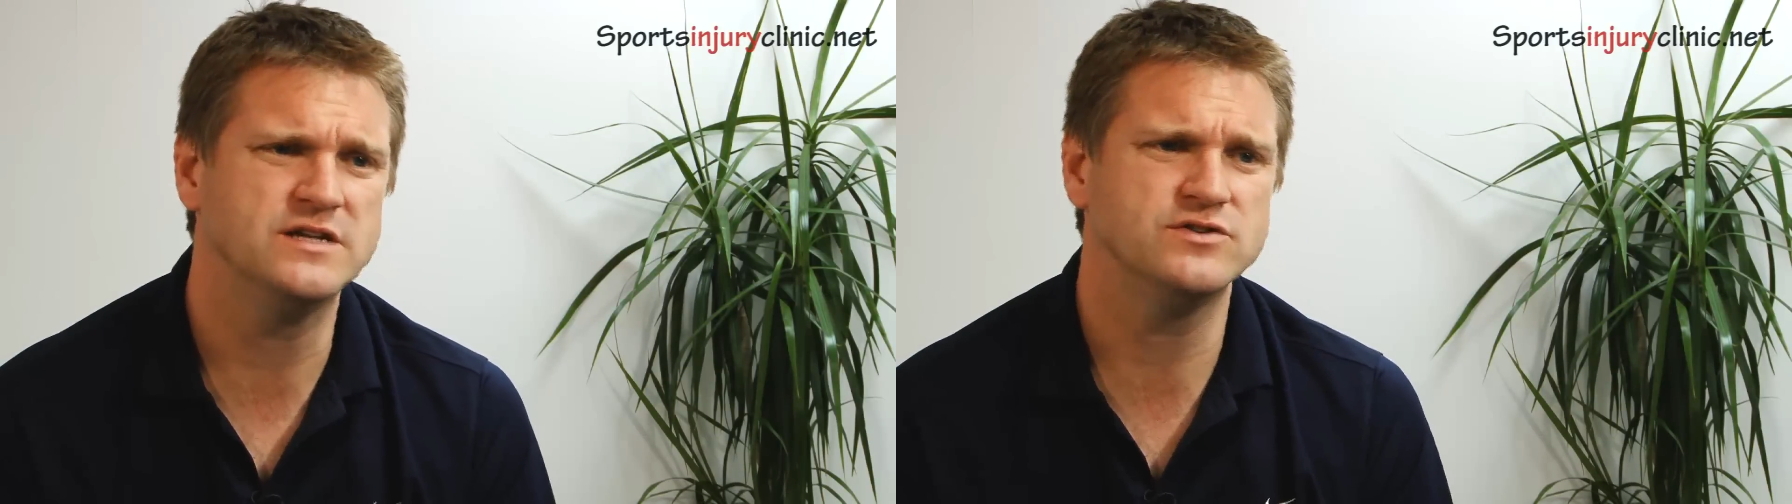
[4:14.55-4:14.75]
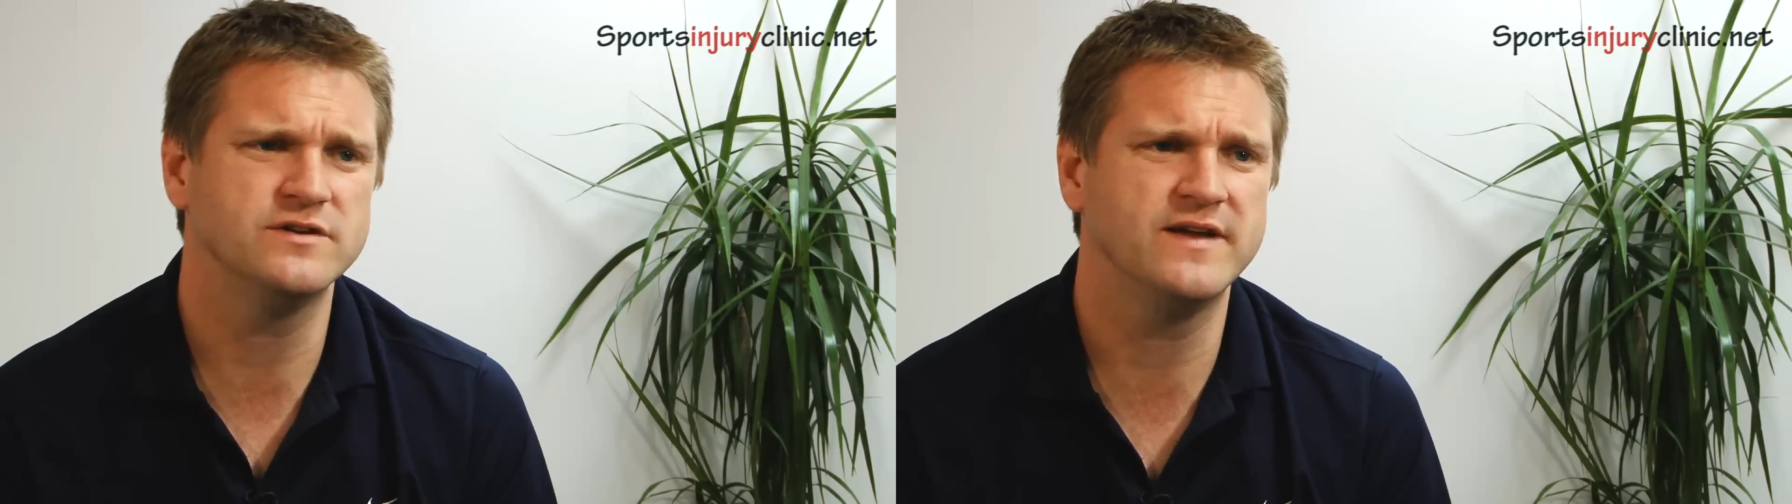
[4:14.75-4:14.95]

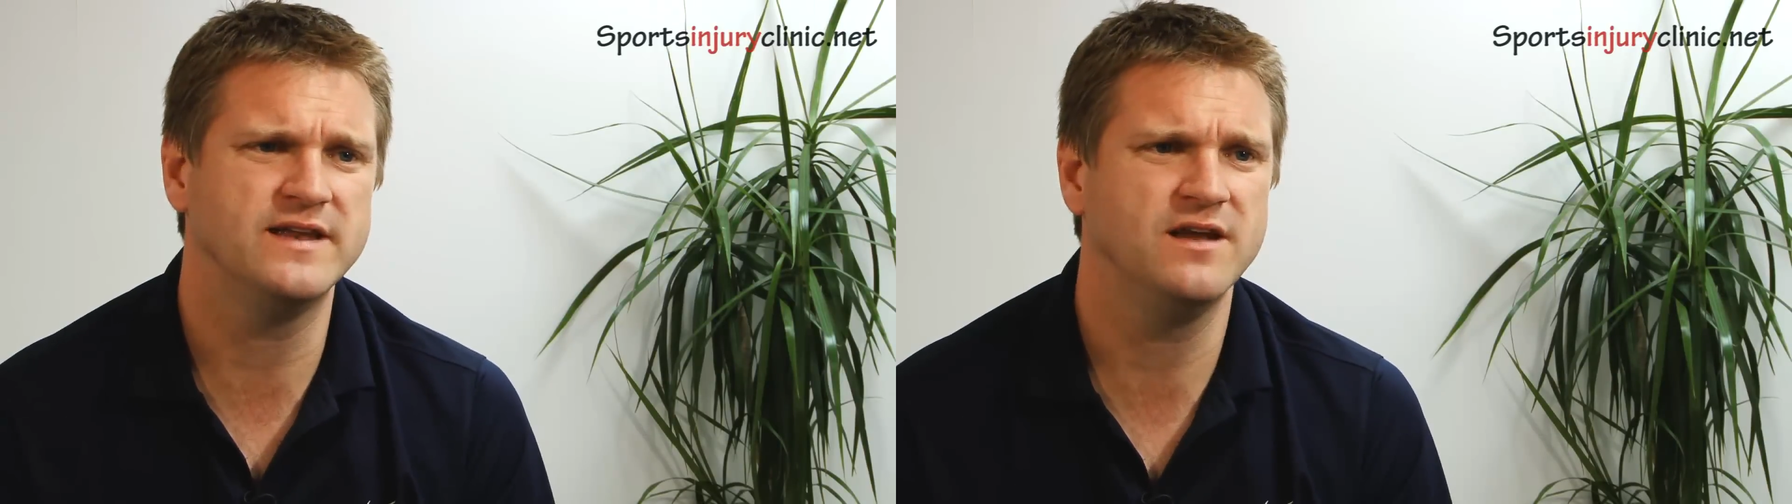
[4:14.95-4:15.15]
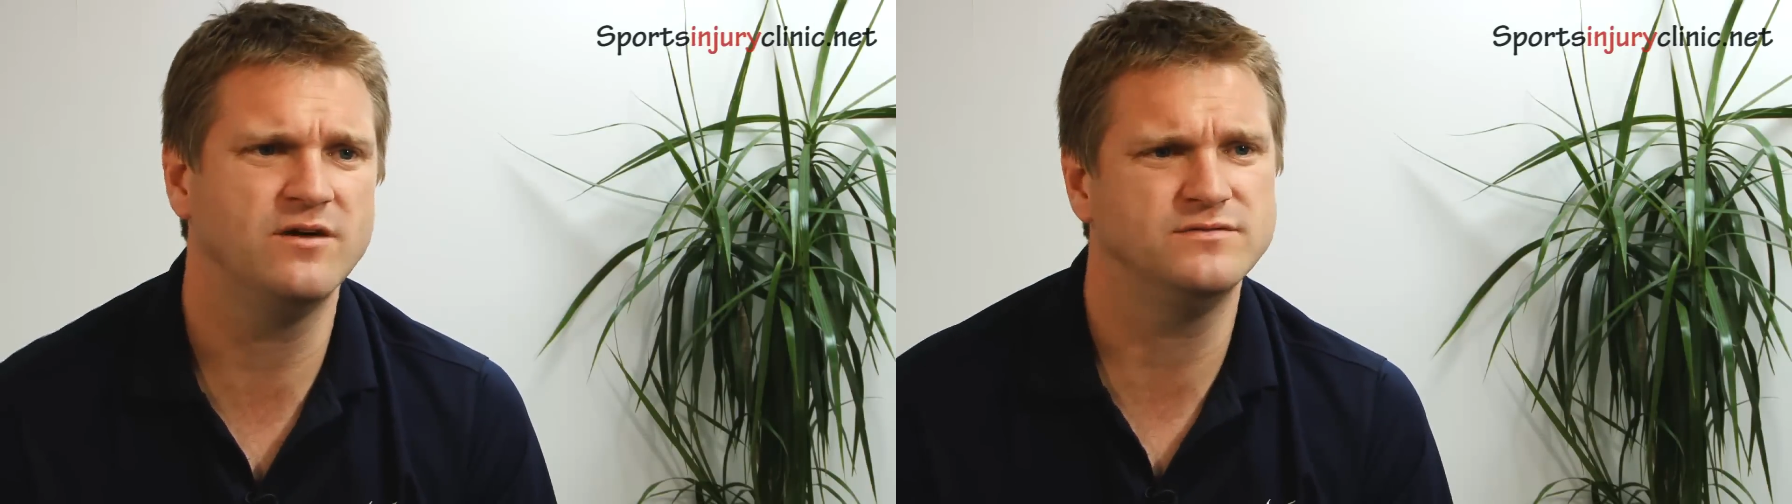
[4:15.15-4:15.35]
injury of
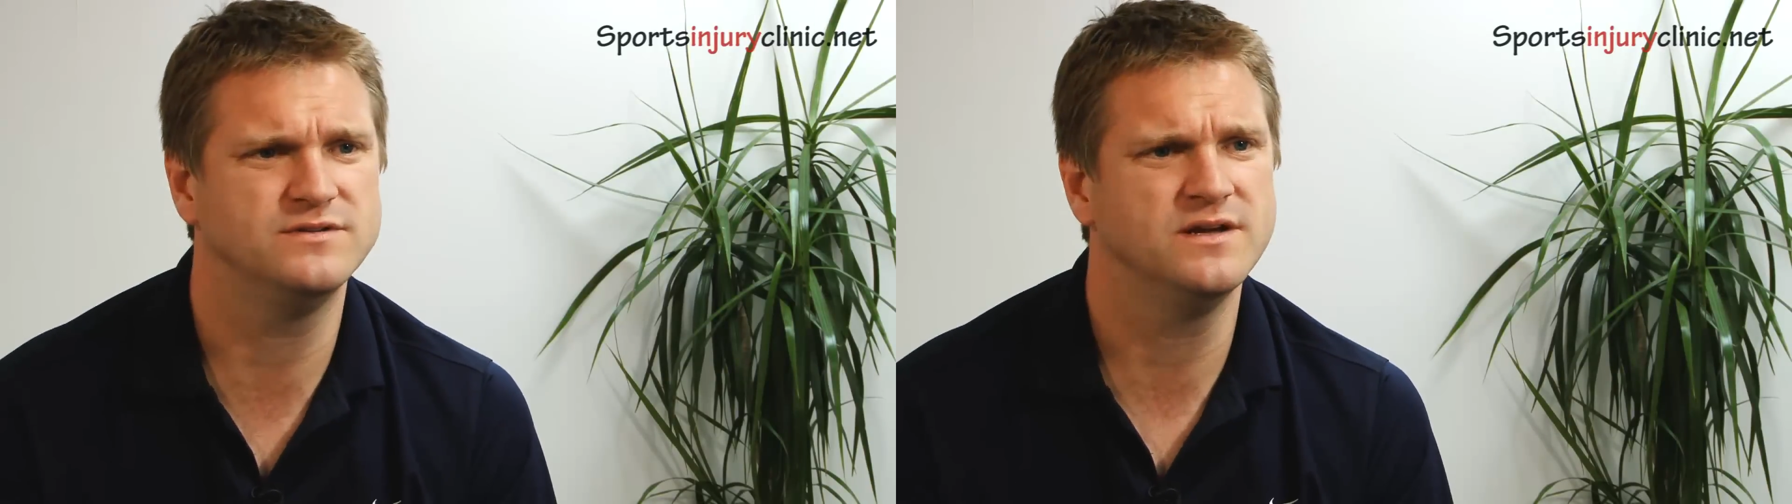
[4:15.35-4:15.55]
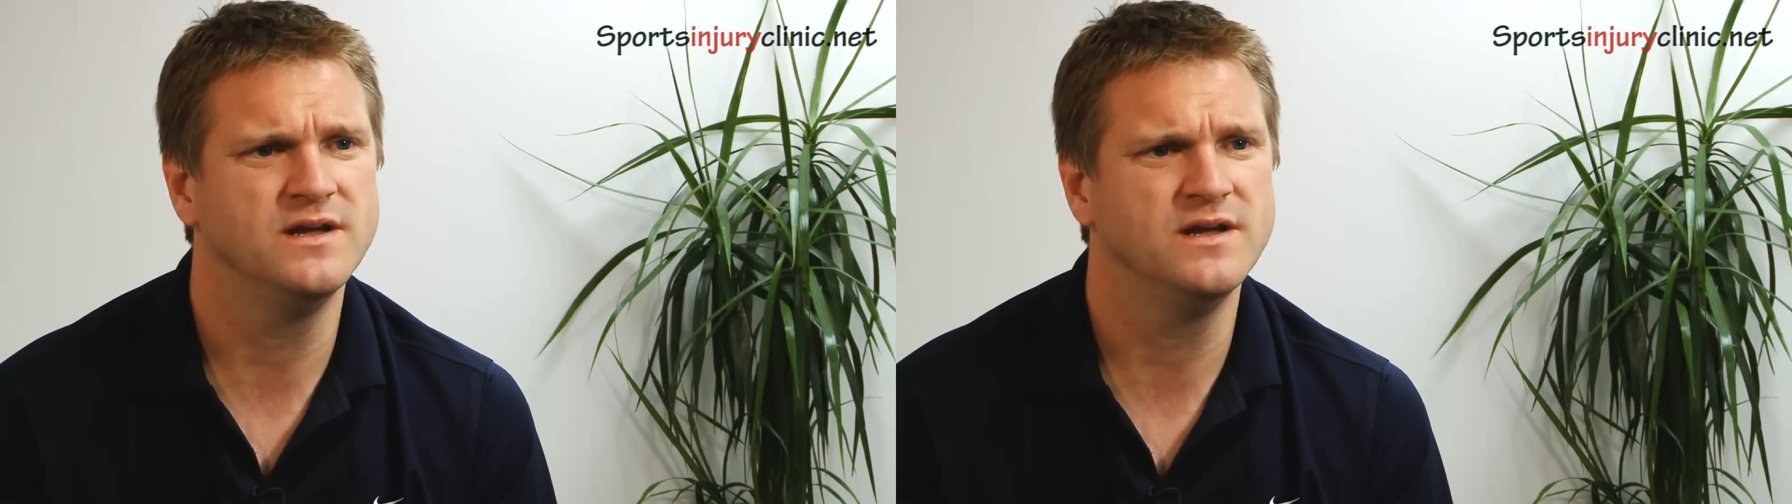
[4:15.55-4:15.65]
any note.